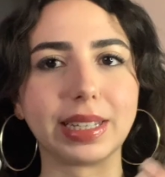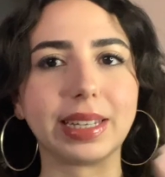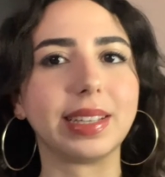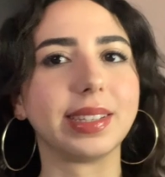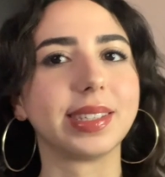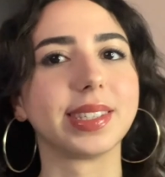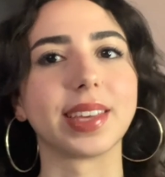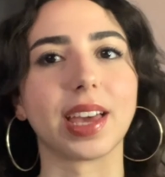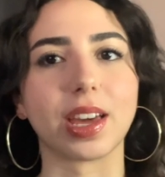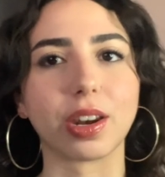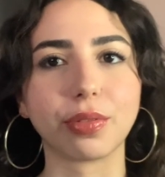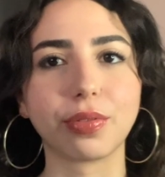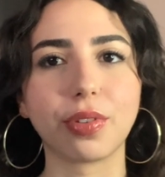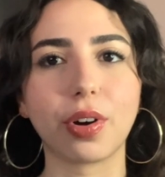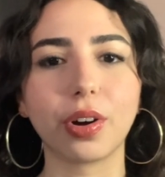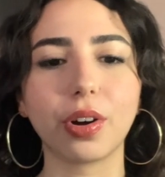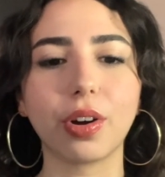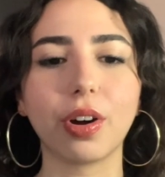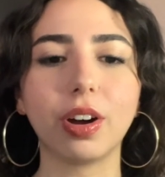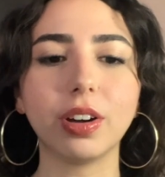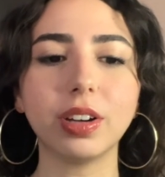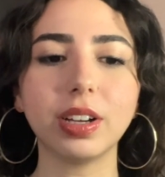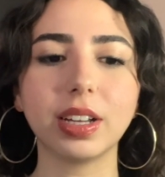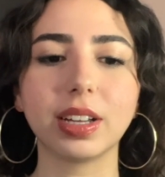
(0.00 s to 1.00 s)
inside of Hong
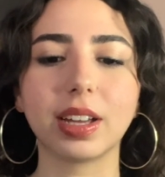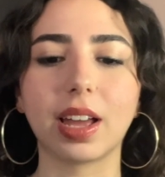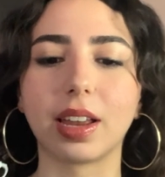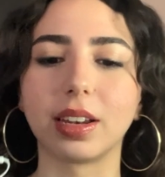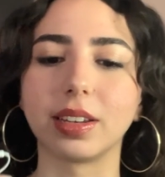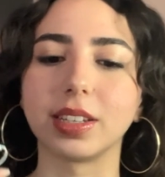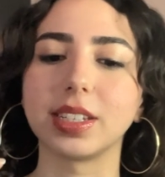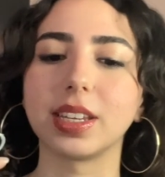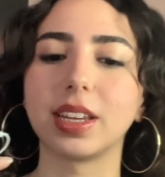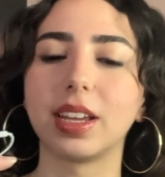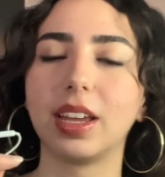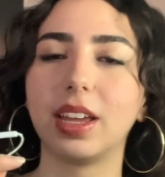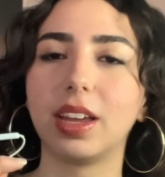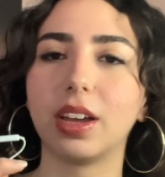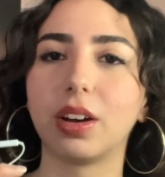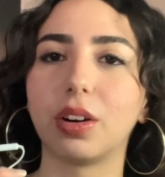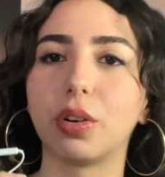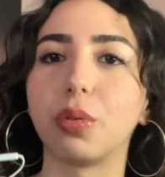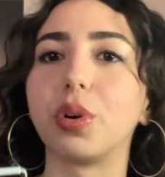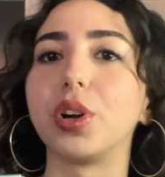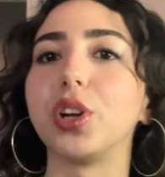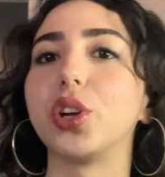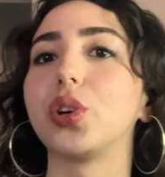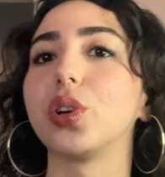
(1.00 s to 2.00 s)
Kong and
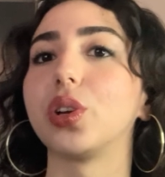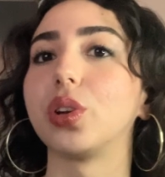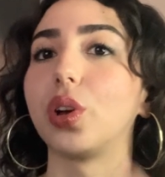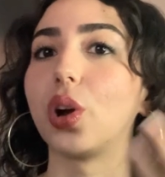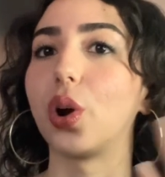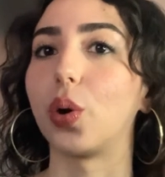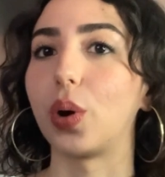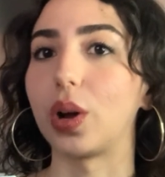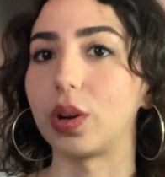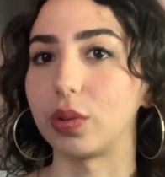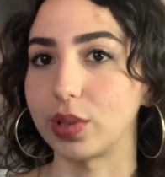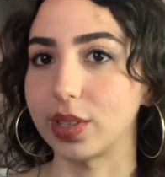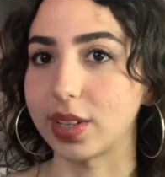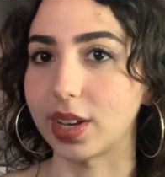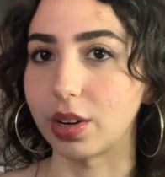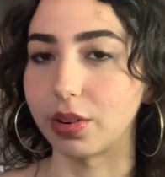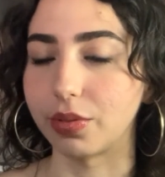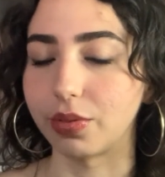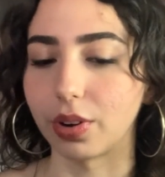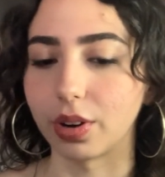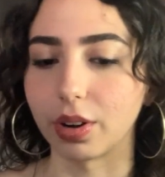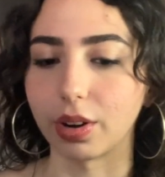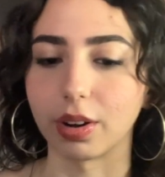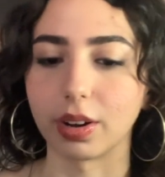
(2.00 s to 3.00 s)
where you could go outside of
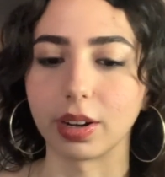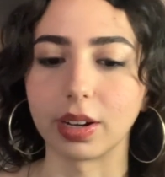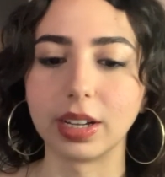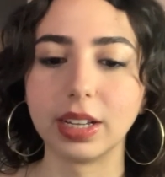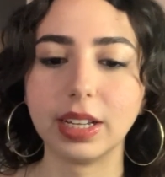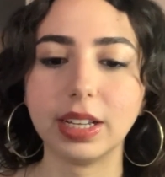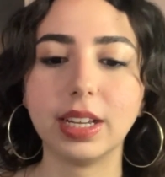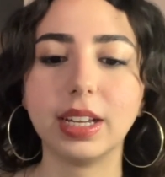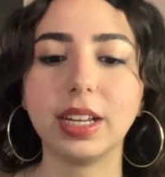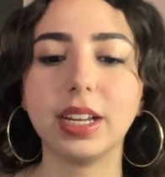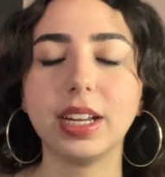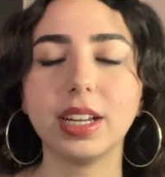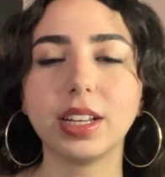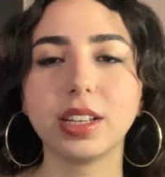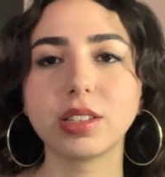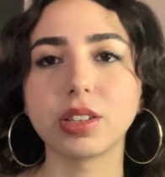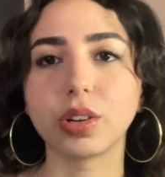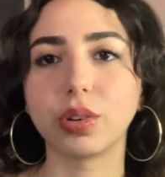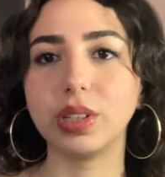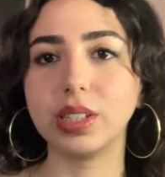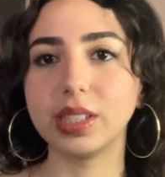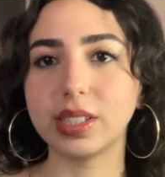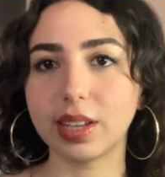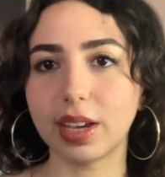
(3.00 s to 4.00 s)
Hong Kong.
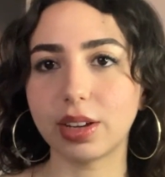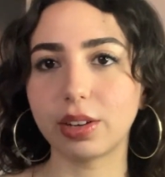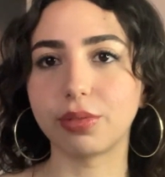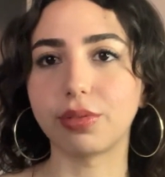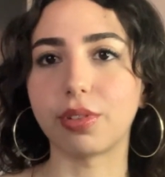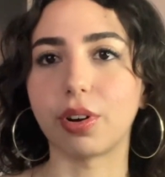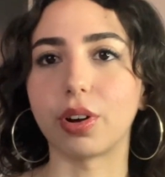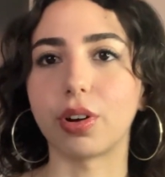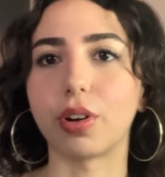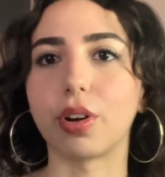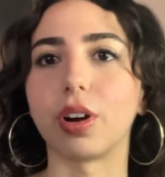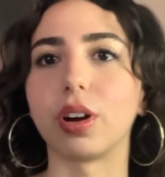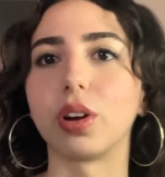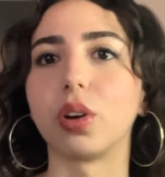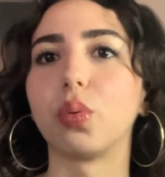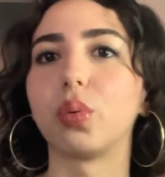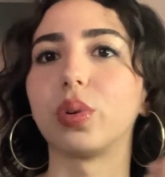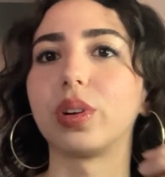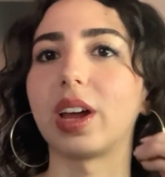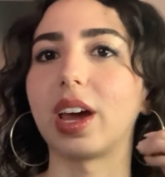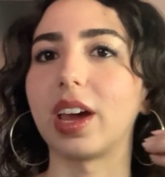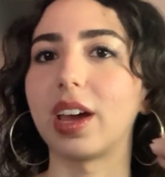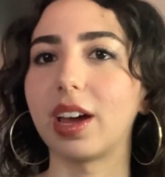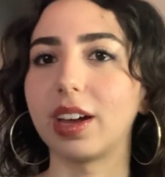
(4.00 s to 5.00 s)
So inside of Hong Kong,
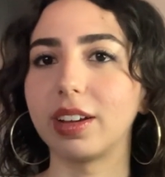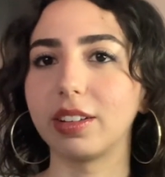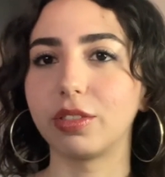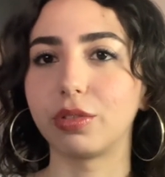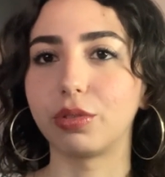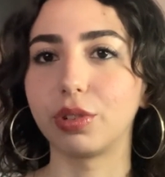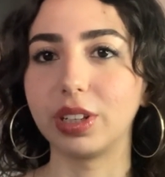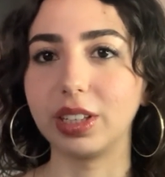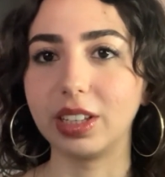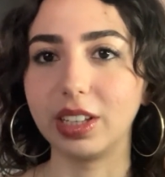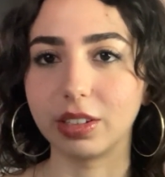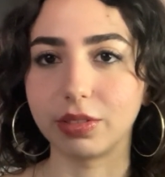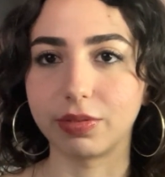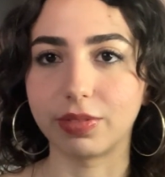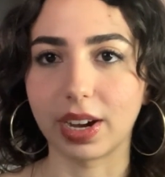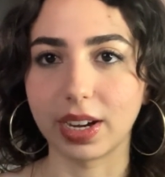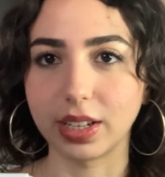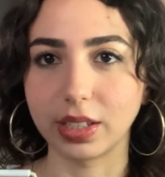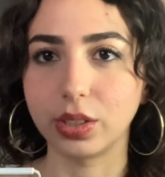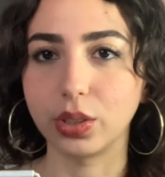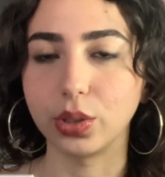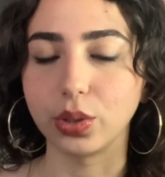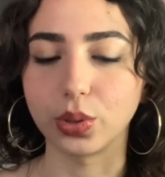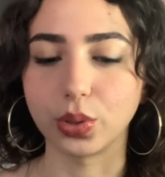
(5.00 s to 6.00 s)
what I really
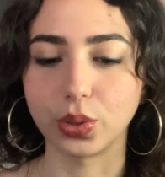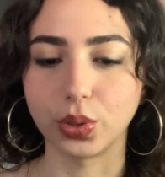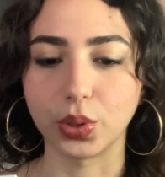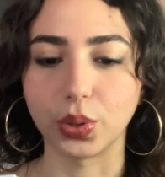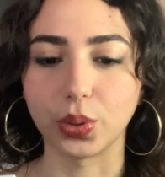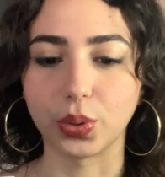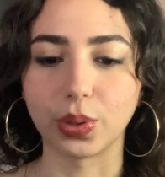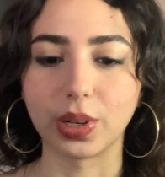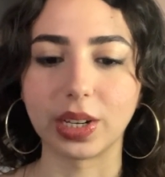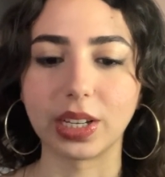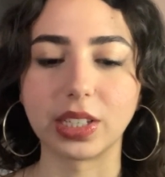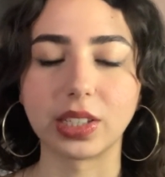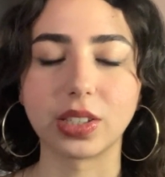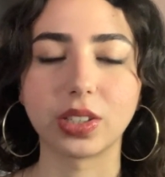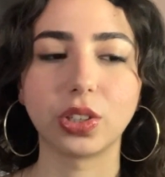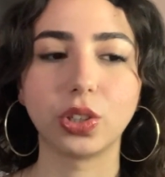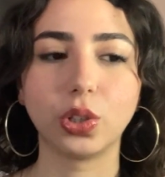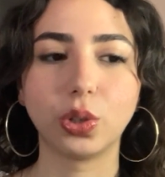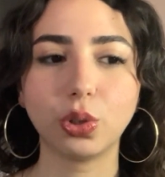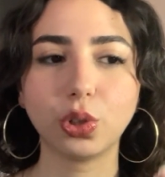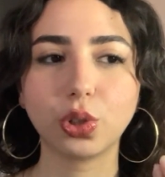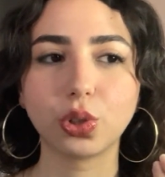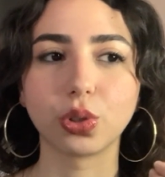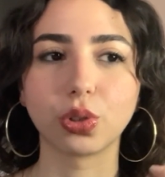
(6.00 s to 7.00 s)
advise you to do is
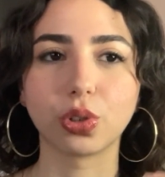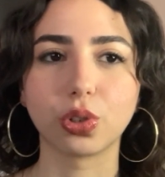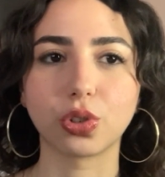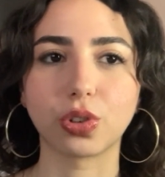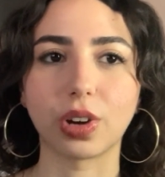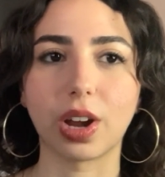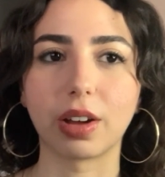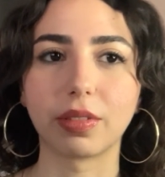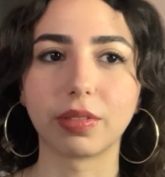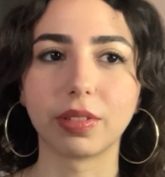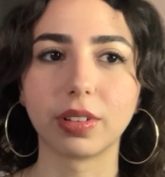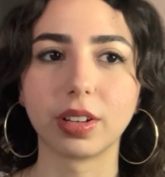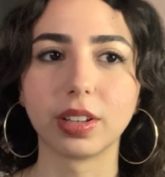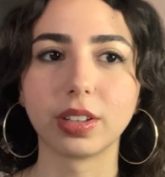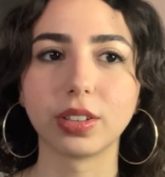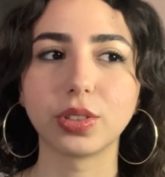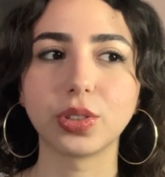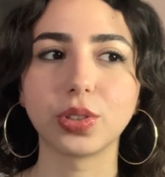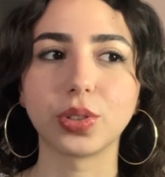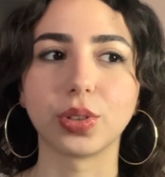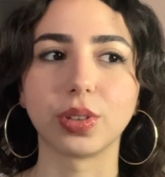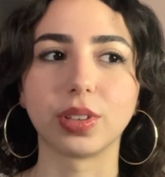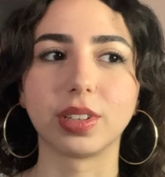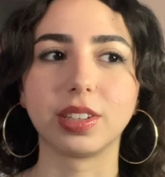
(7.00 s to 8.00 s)
you should travel
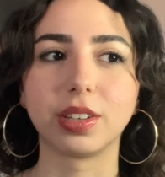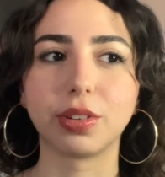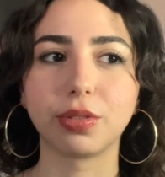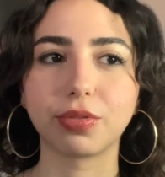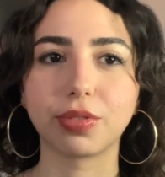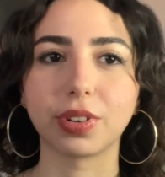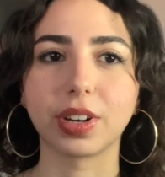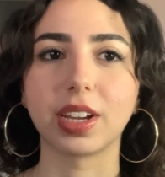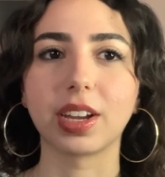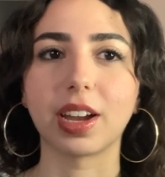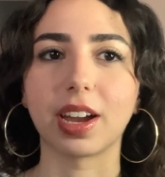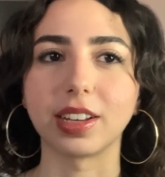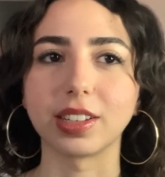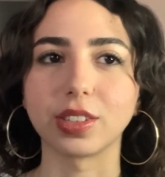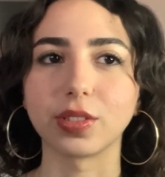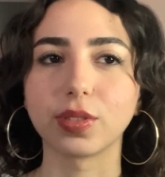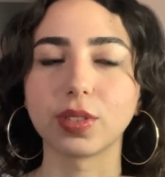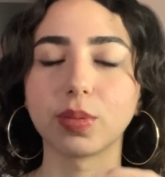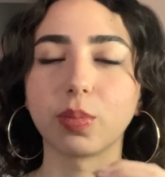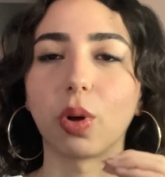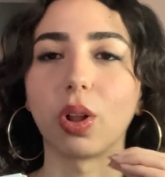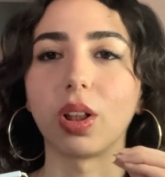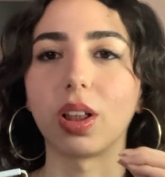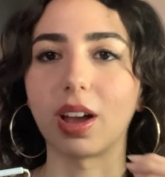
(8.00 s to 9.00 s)
to the different kinds of
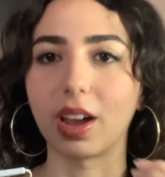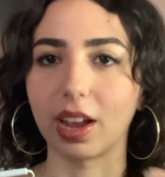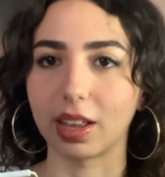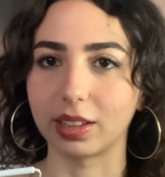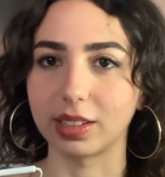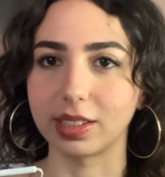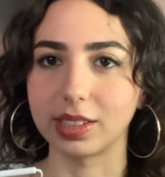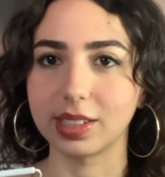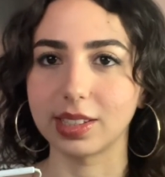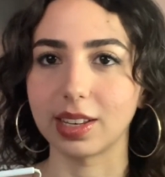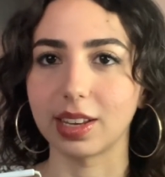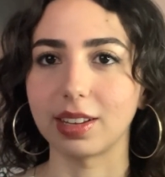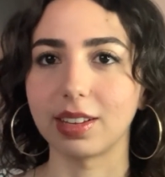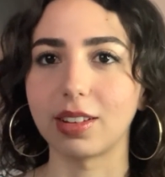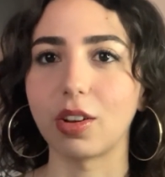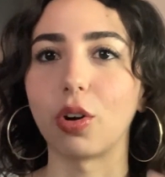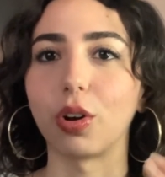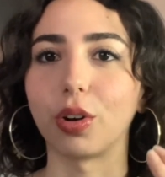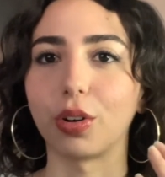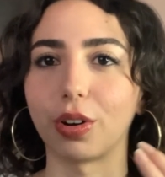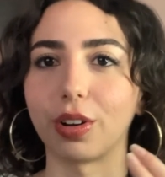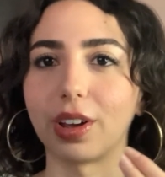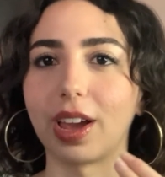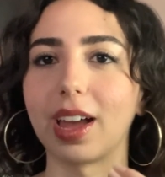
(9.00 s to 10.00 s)
small islands that
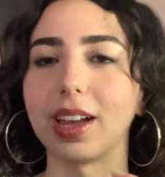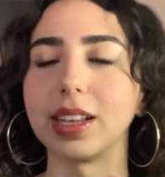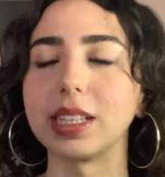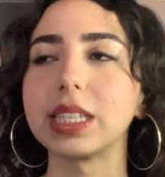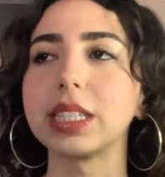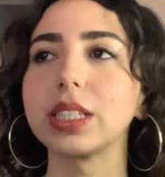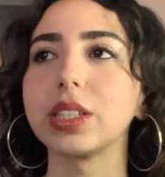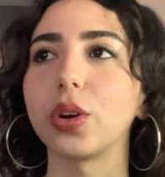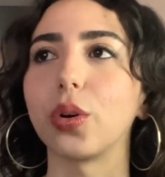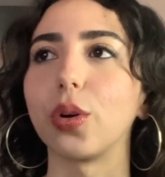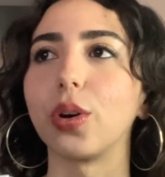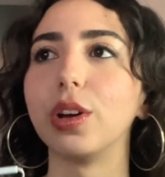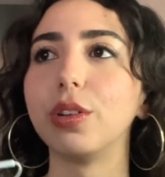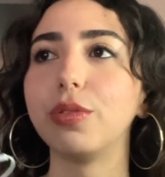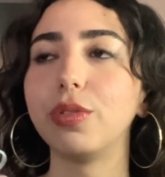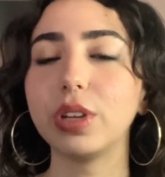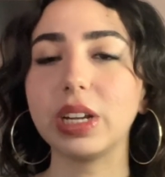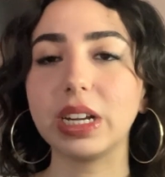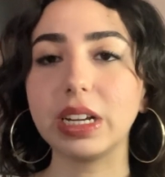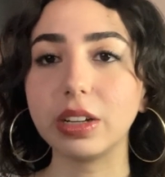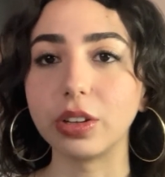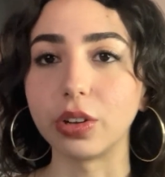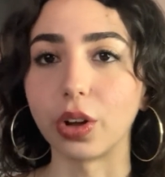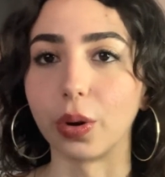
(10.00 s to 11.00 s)
Hong Kong has. So if you
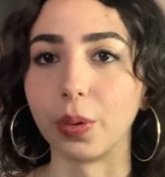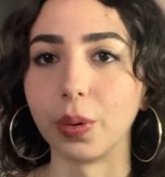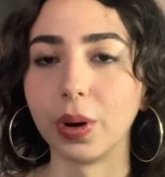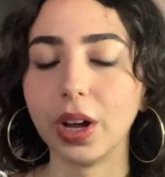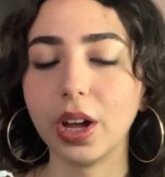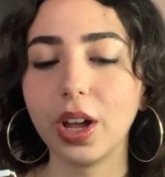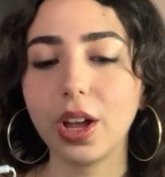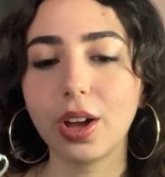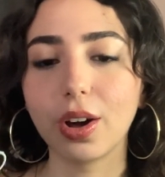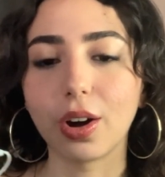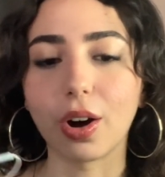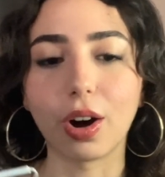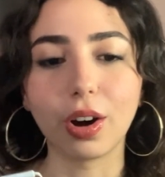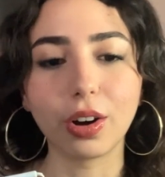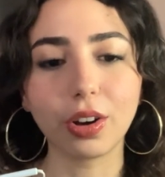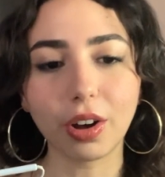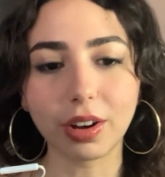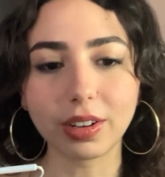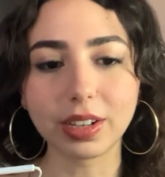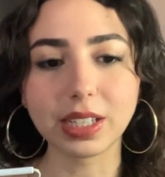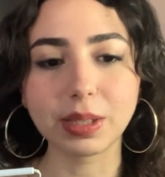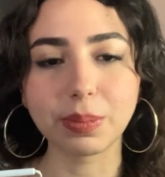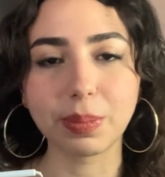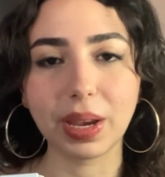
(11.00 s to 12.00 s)
didn't know, Hong
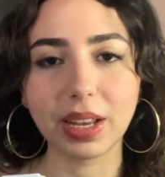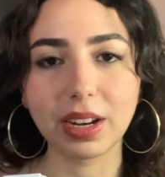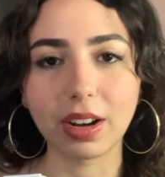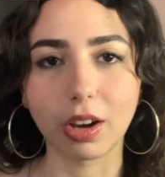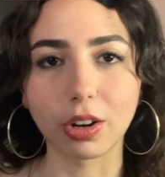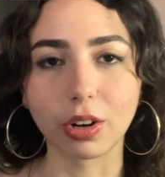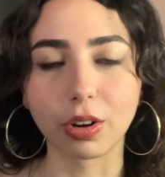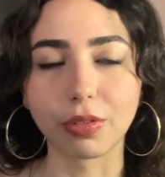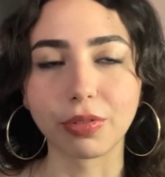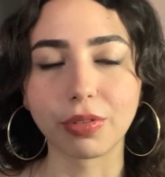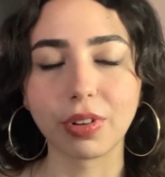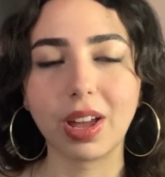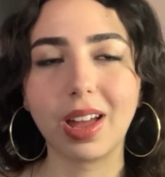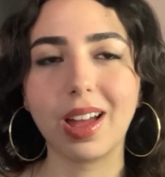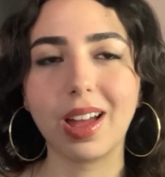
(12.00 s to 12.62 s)
Kong is made out of